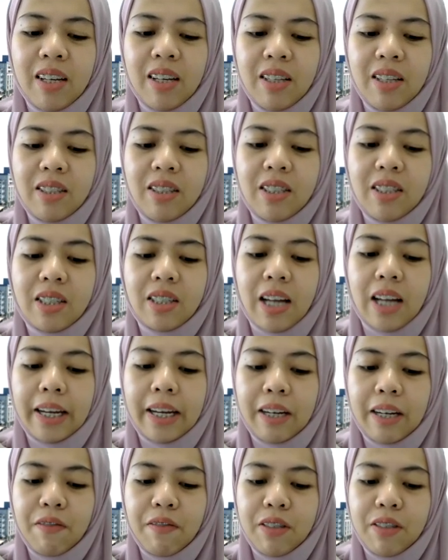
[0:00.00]
It's just like
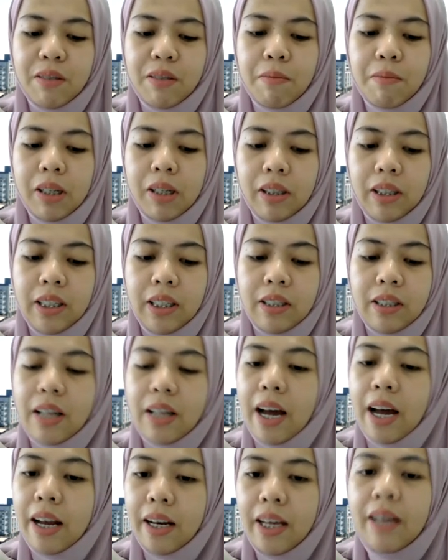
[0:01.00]
the feasibility
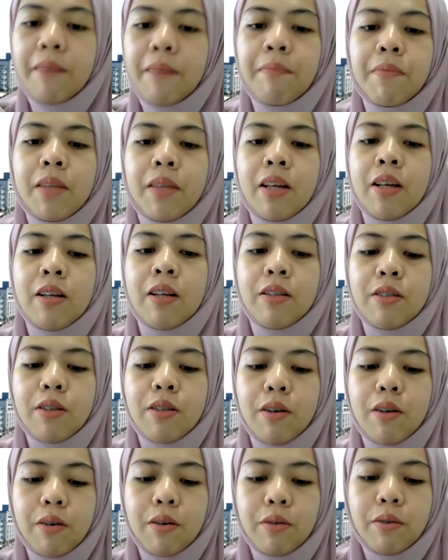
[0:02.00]
study.
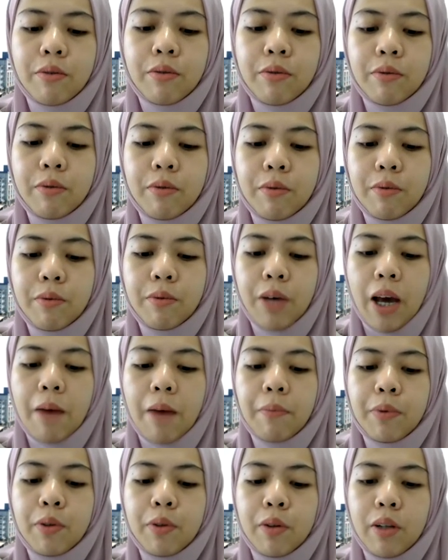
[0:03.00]
So we
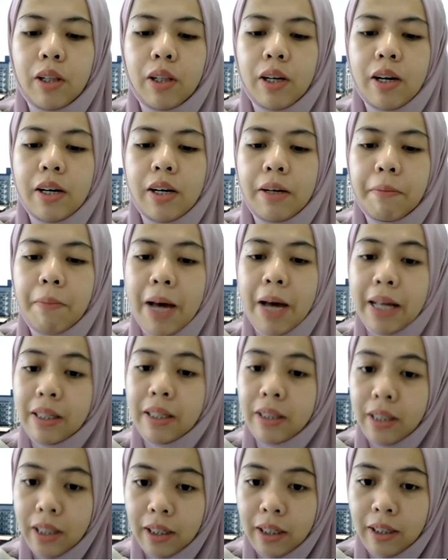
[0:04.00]
have to learn the
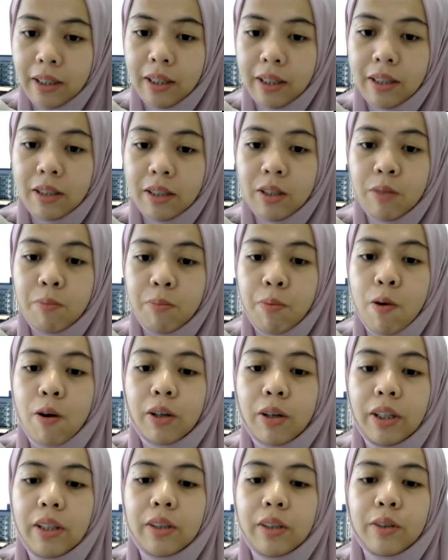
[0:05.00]
basic
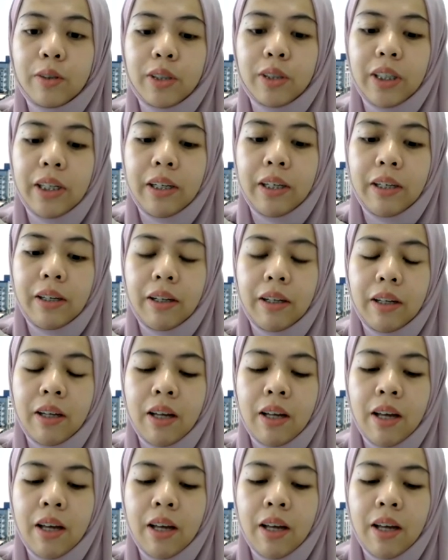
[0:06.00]
supporting tool in